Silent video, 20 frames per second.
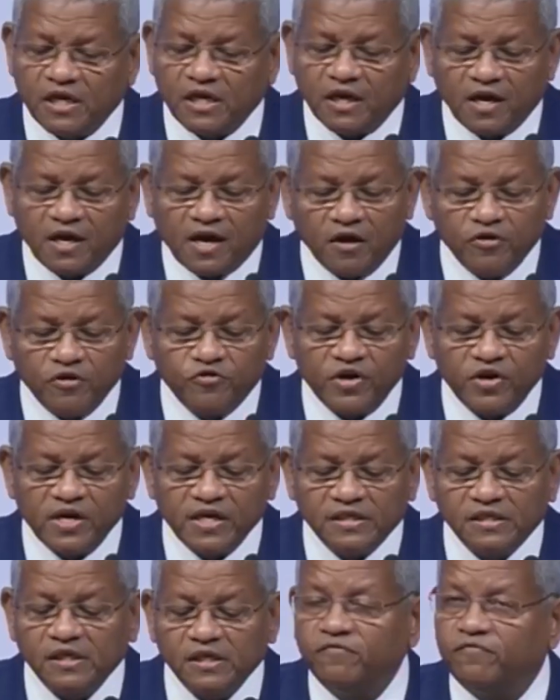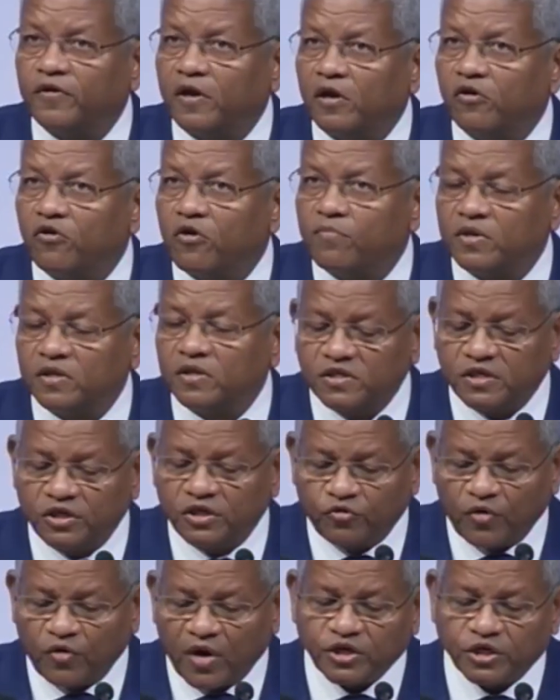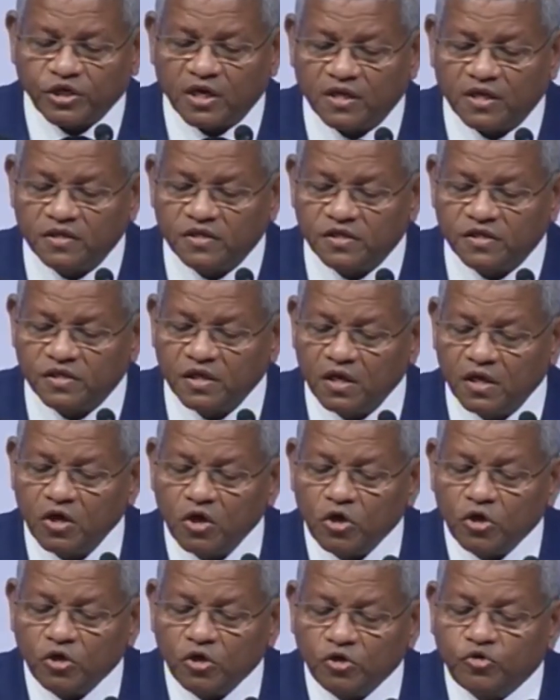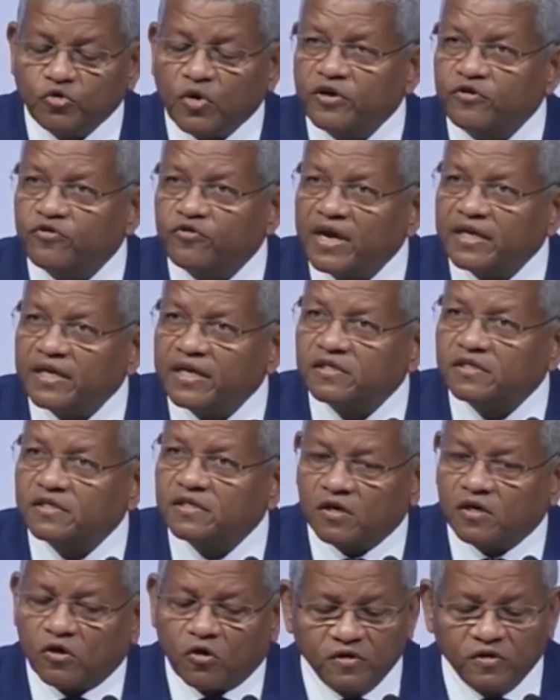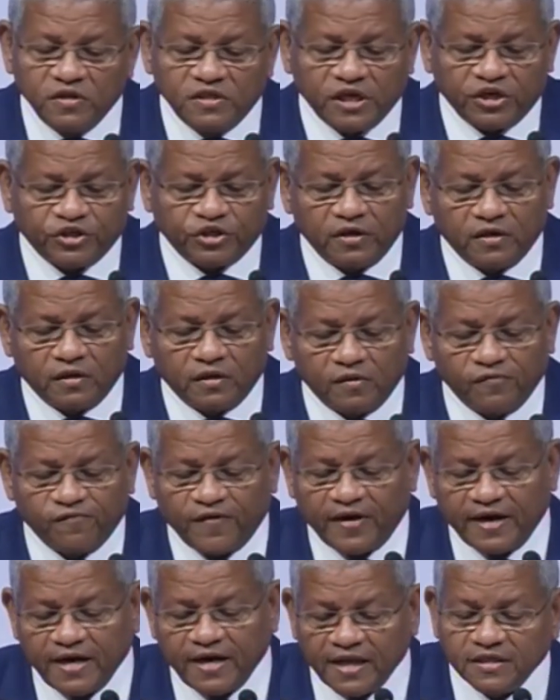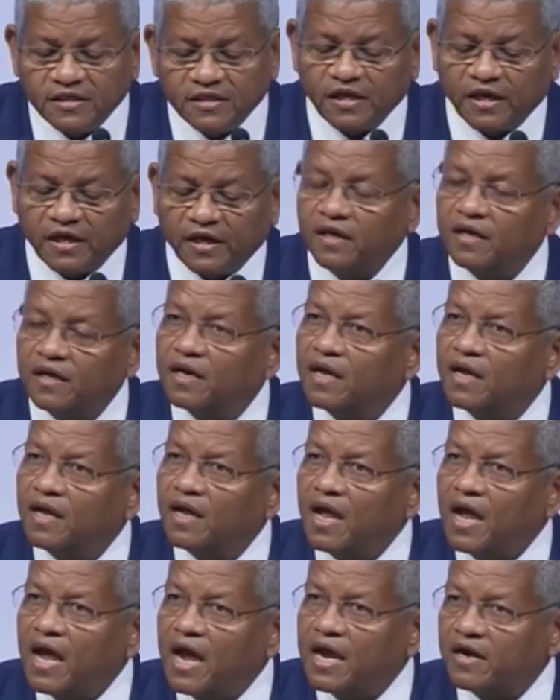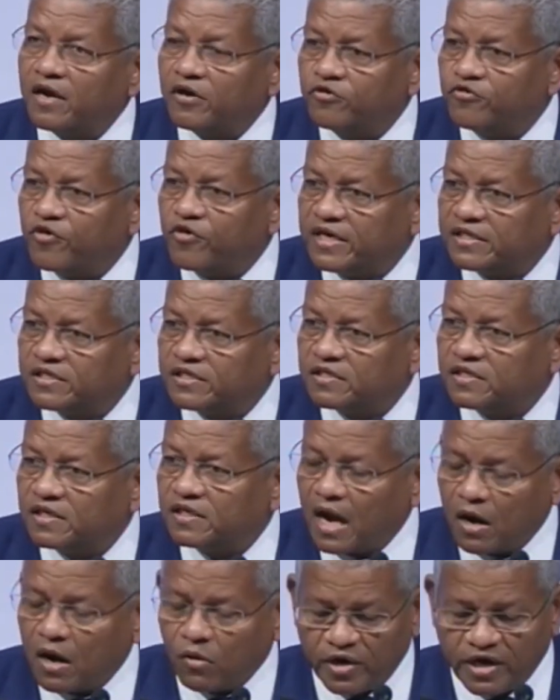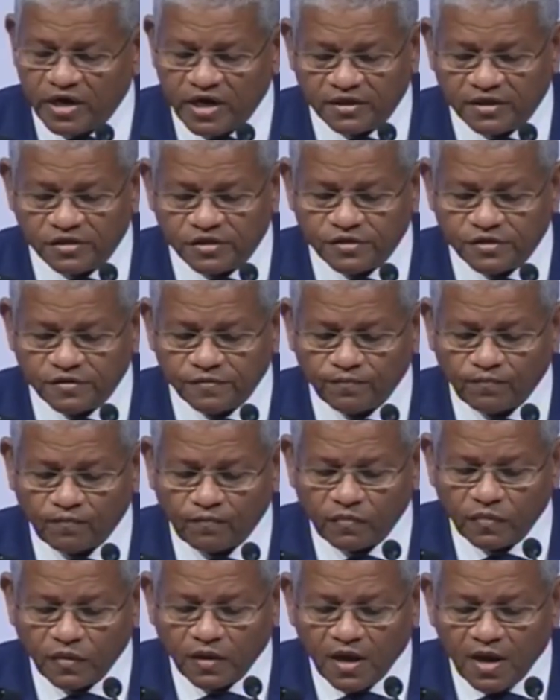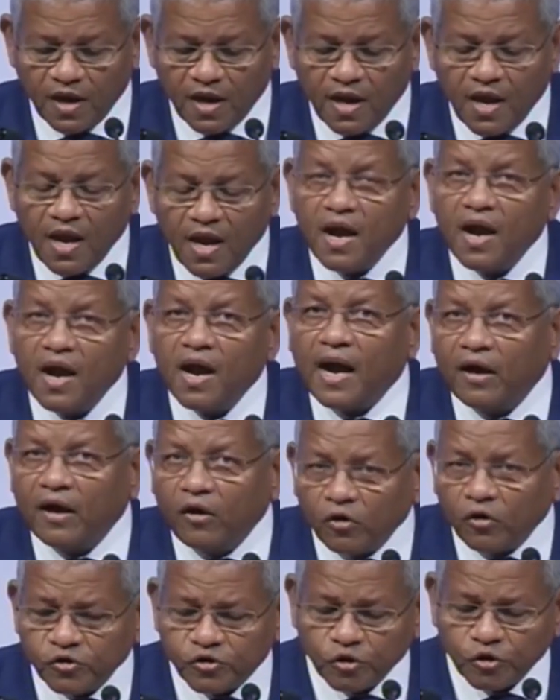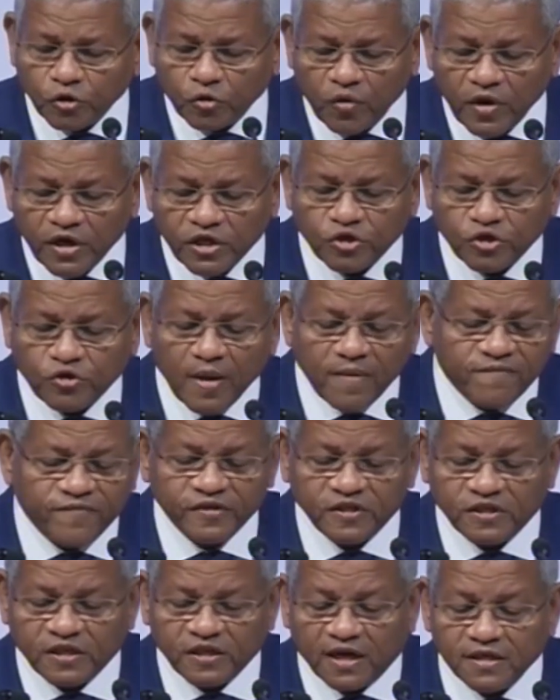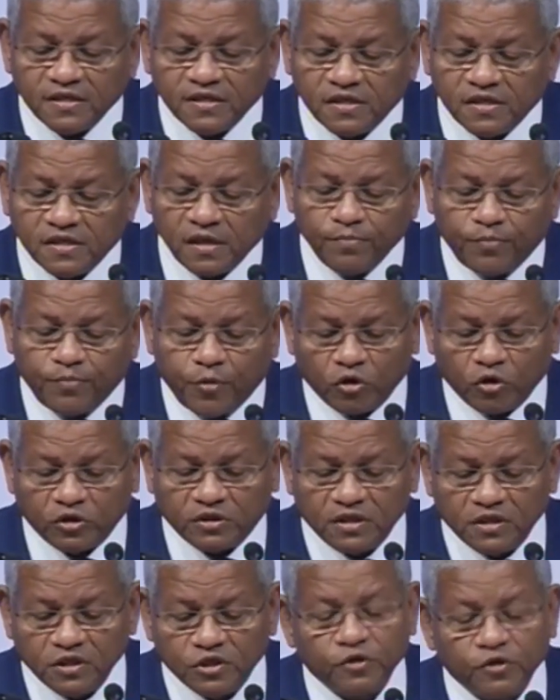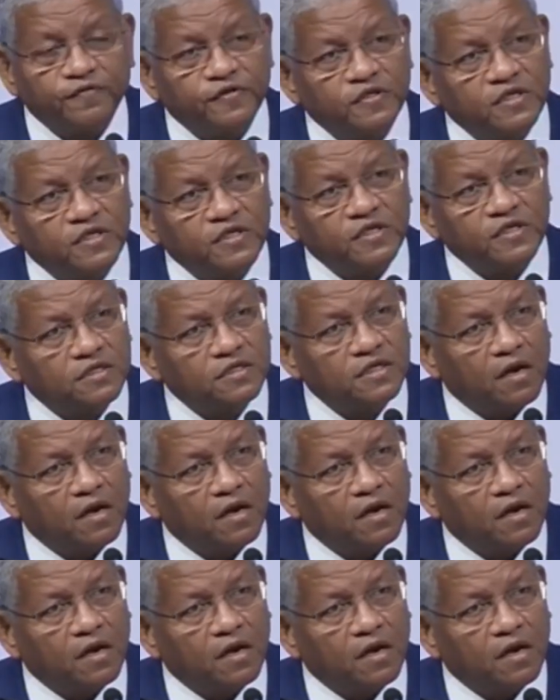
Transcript: level to deliver on its proposed agenda. During his statement, the President laid emphasis on the importance of collective approach required to attain set goals and targets. He stated